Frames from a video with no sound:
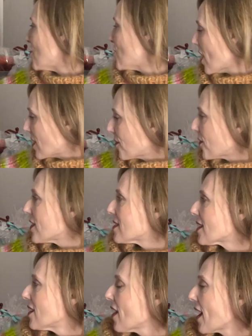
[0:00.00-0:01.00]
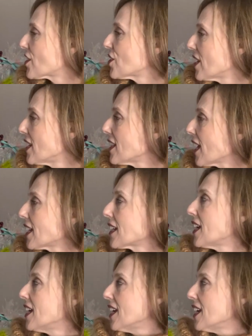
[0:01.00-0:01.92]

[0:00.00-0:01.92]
just for this collection, like,